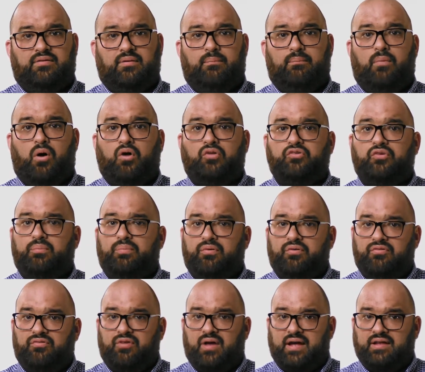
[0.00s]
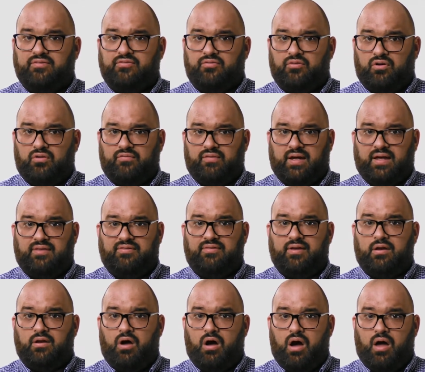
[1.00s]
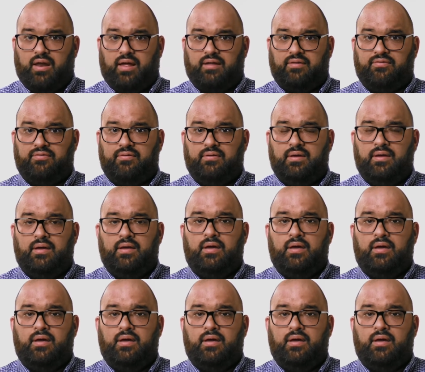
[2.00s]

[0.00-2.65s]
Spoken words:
to multiple site surveys and audits